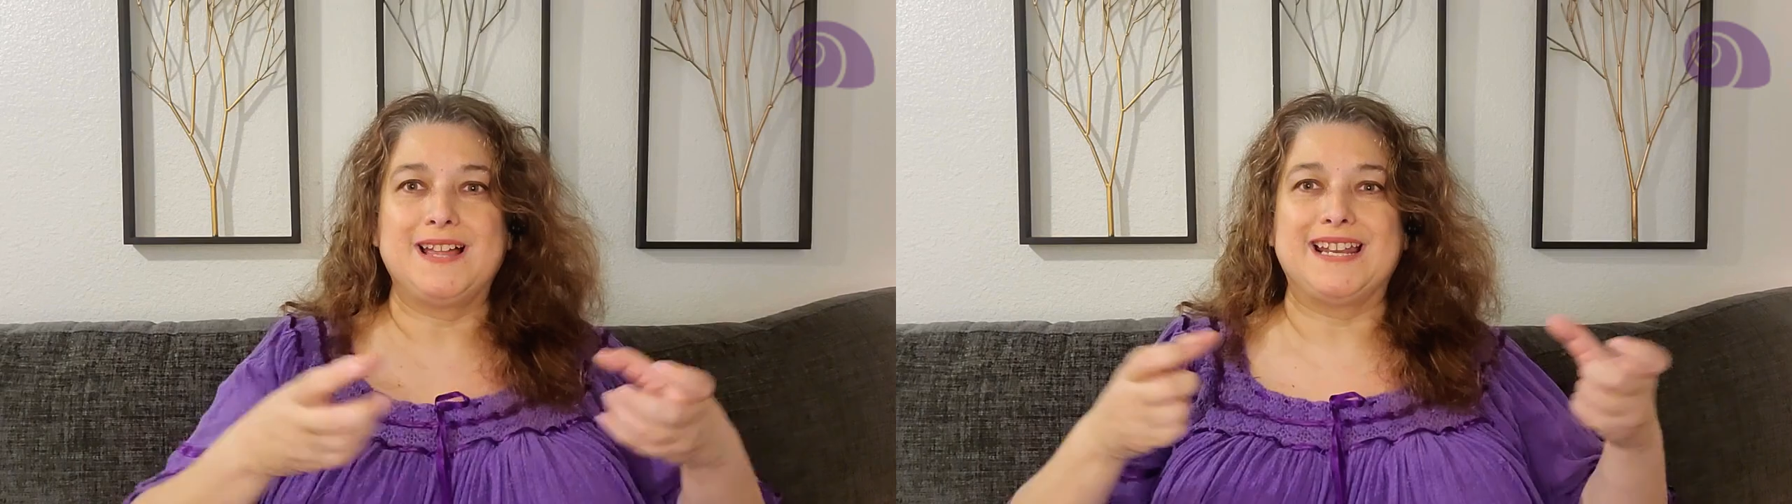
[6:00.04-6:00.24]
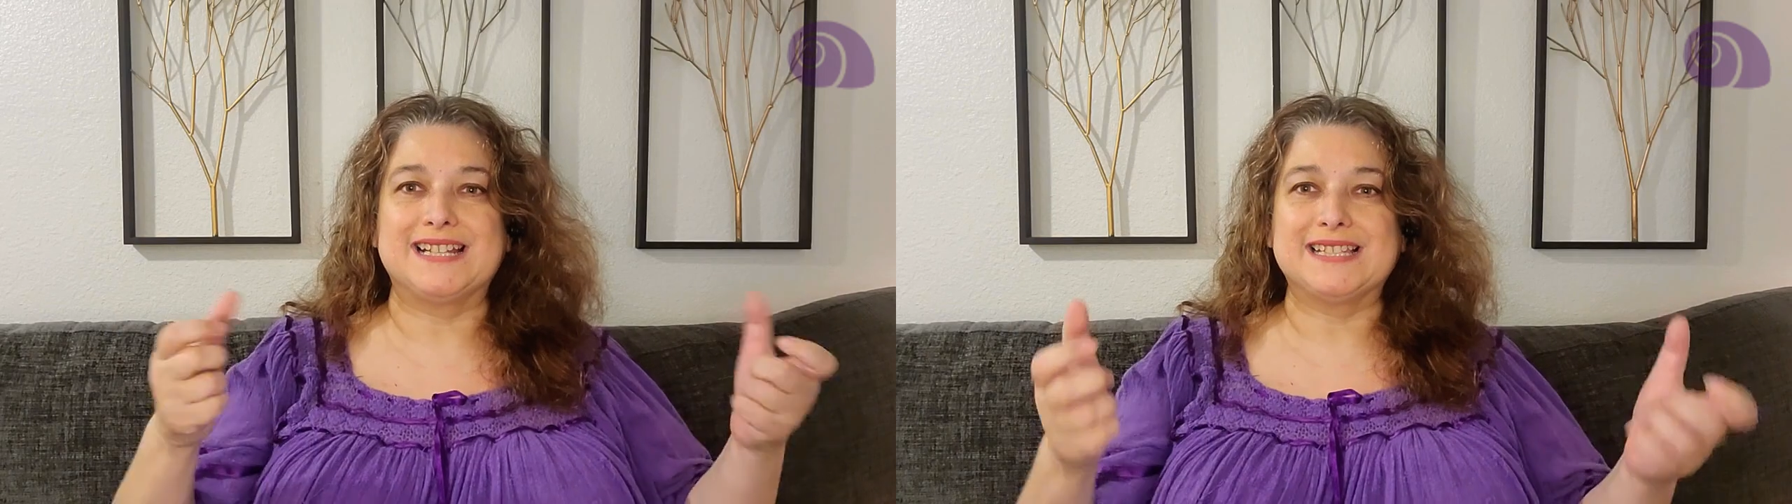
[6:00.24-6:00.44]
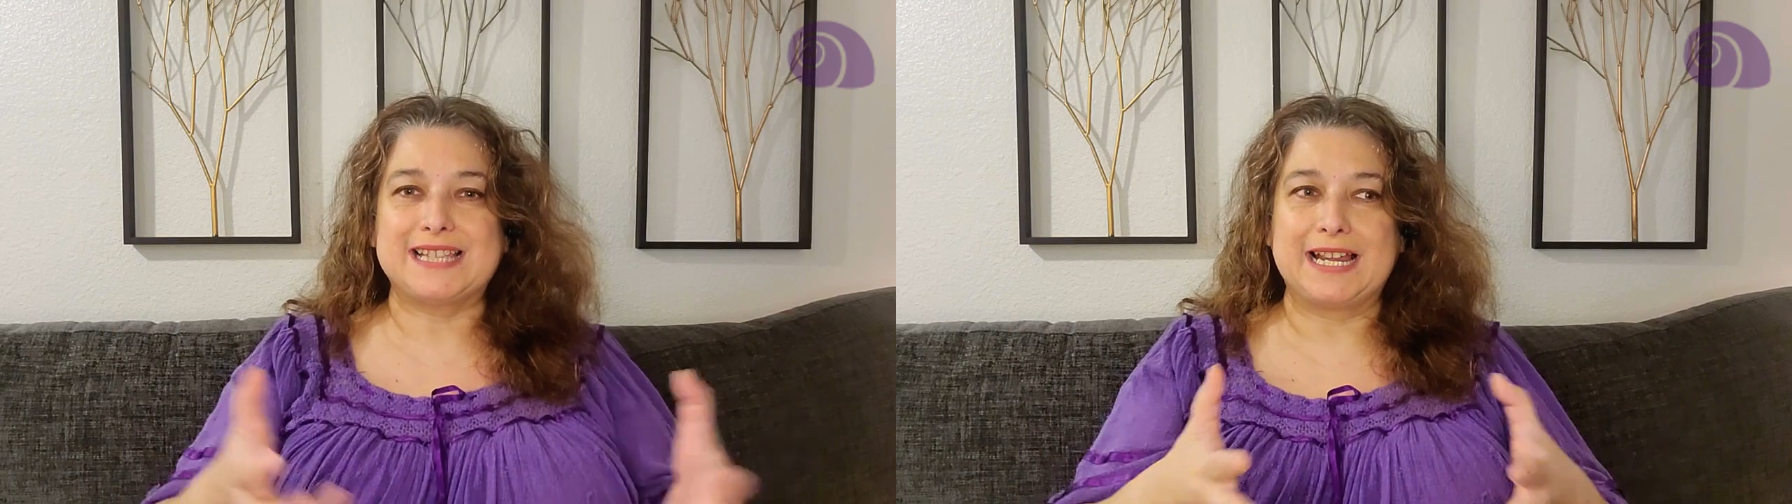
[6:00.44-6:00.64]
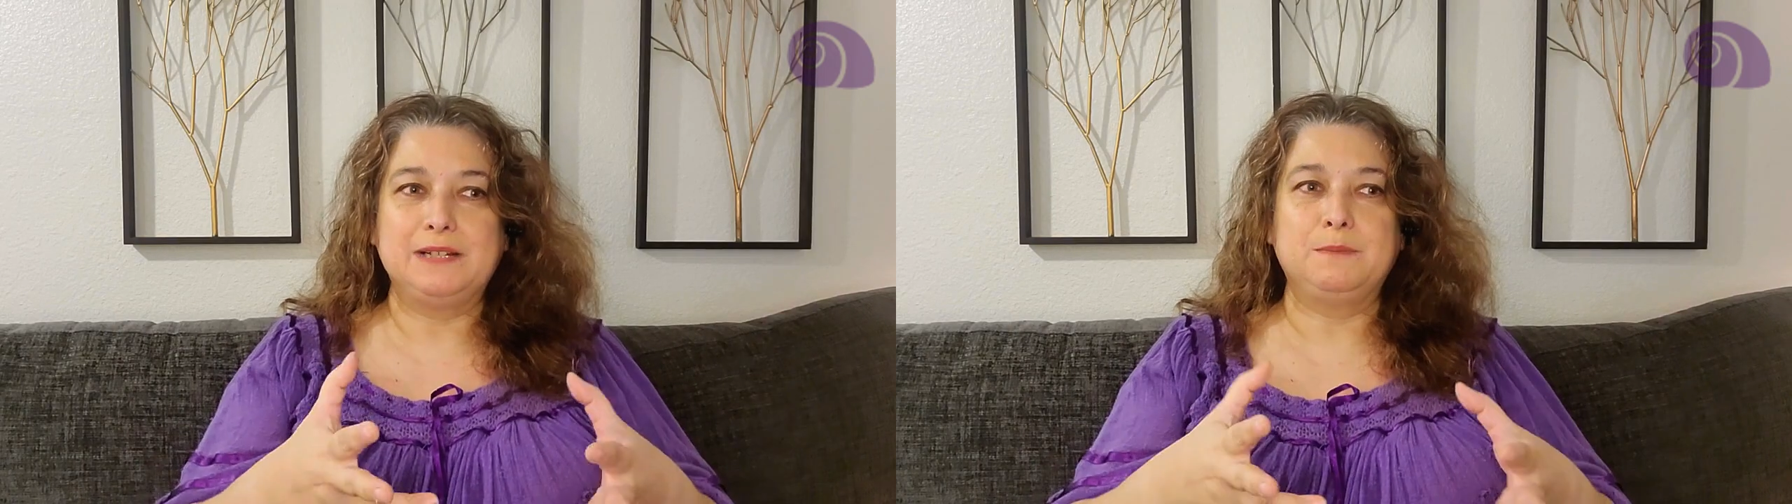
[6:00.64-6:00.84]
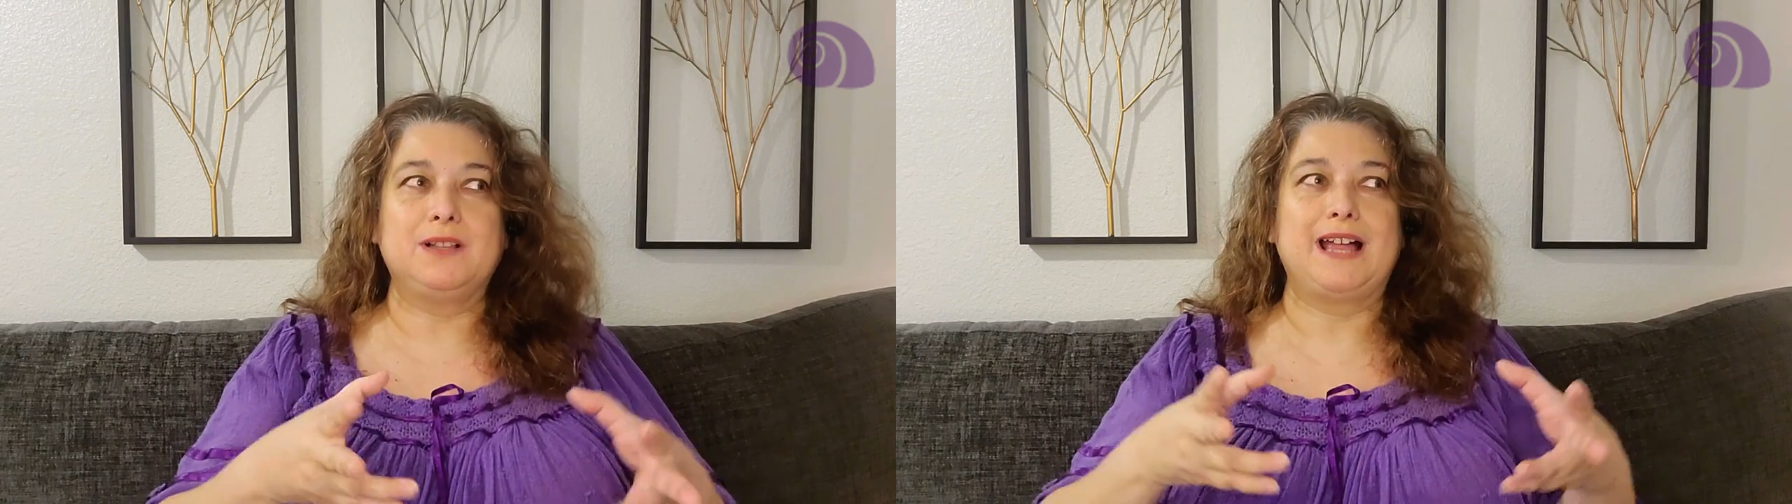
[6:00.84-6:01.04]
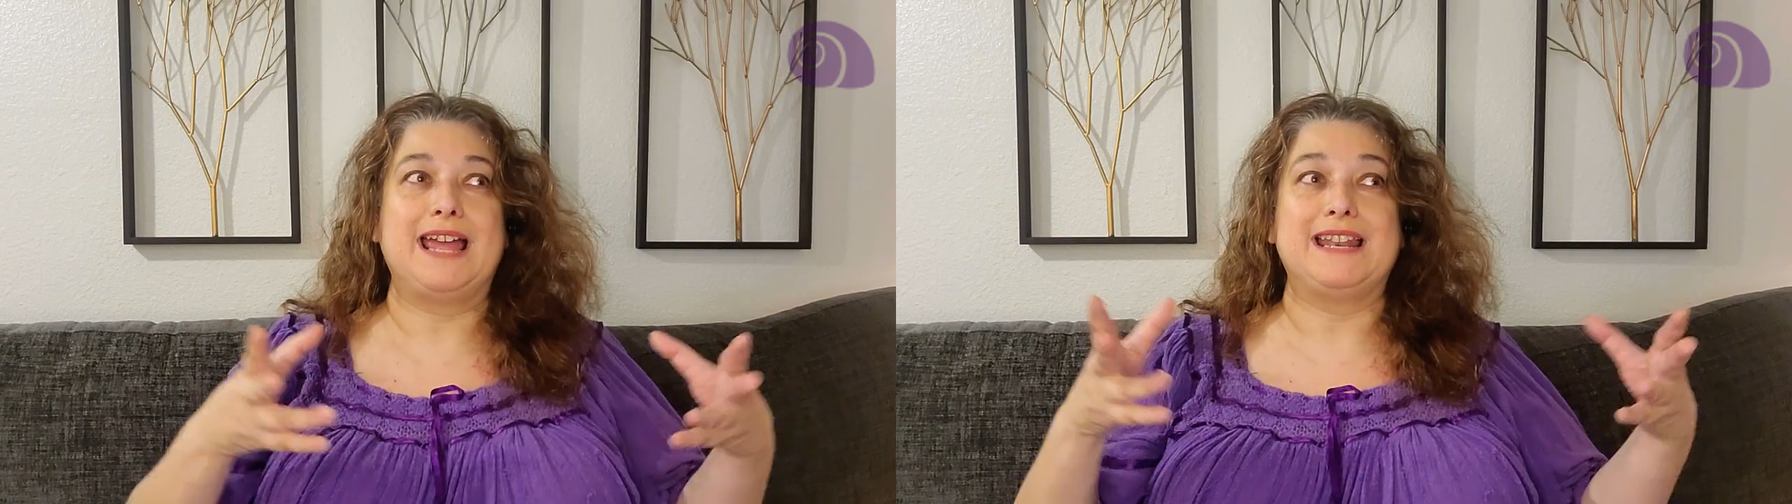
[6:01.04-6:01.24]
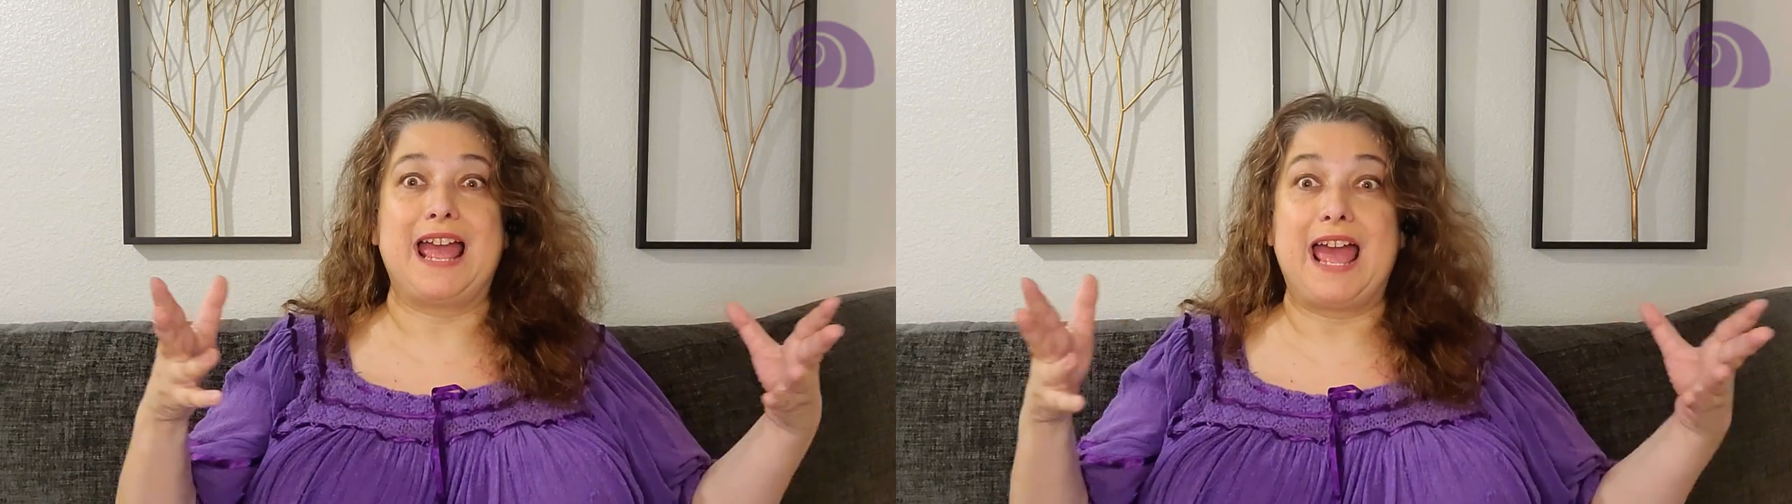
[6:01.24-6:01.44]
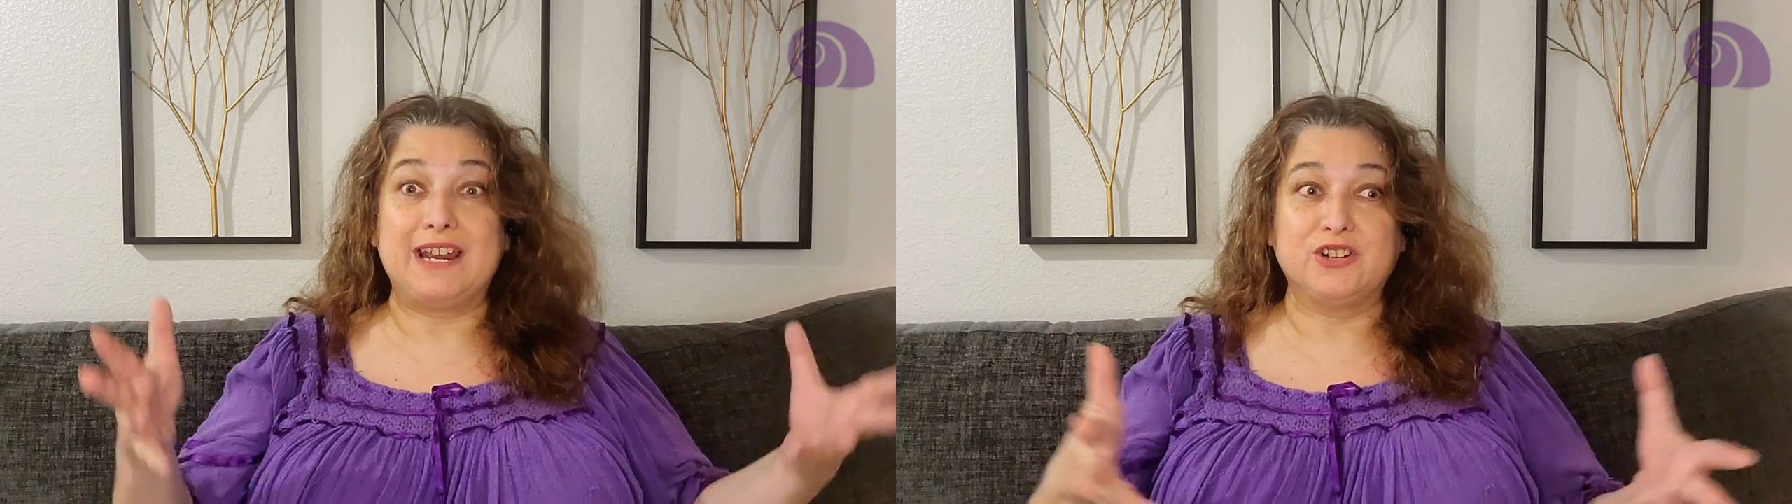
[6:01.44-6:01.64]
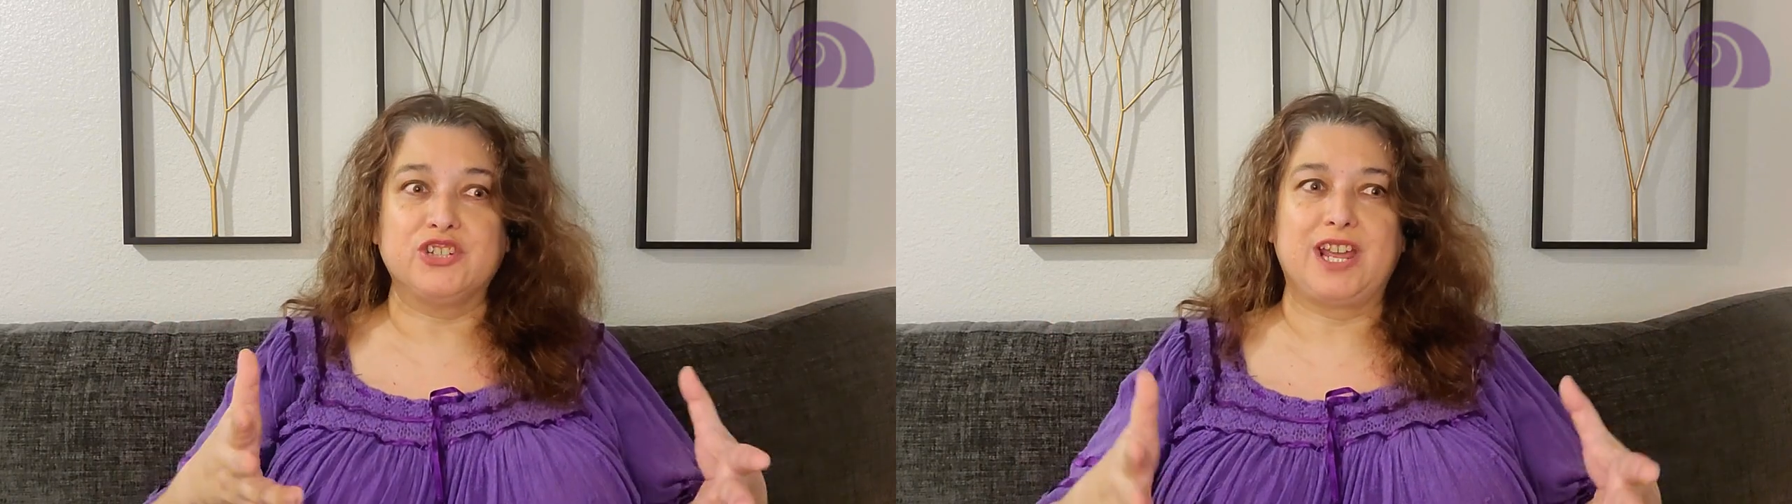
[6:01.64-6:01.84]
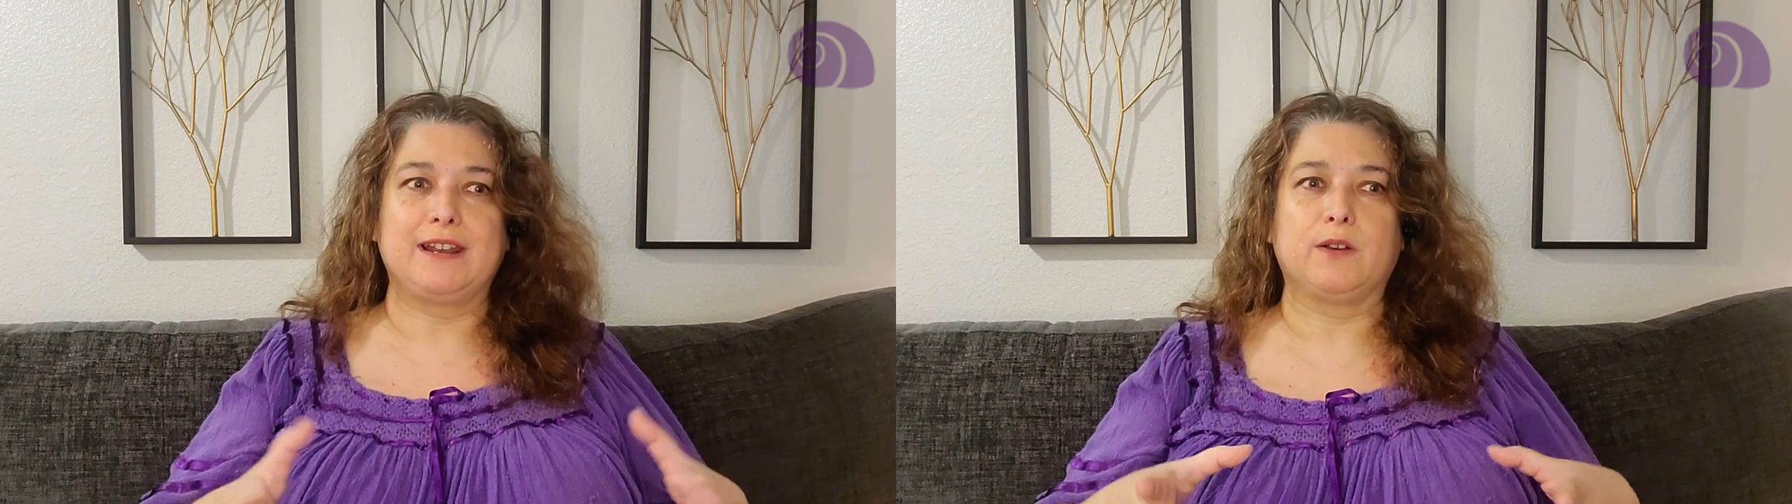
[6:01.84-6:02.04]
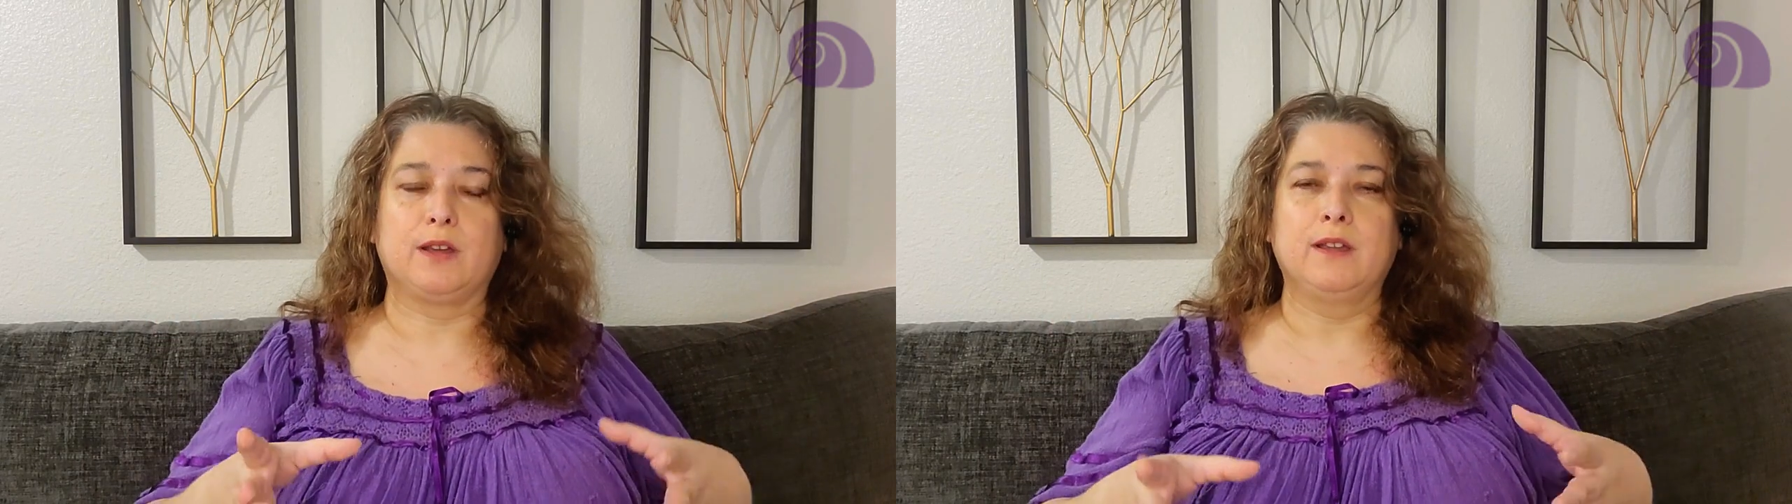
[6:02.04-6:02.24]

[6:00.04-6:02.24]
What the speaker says: and excitable and energetic.